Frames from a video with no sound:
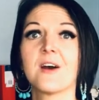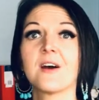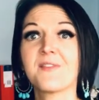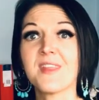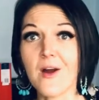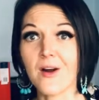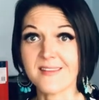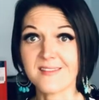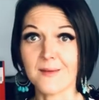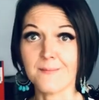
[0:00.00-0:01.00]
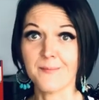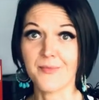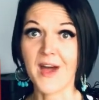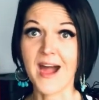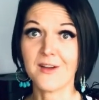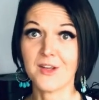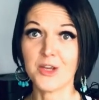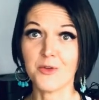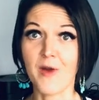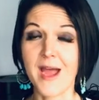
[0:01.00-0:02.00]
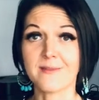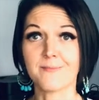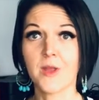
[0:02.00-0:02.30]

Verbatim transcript: of the item that you've read.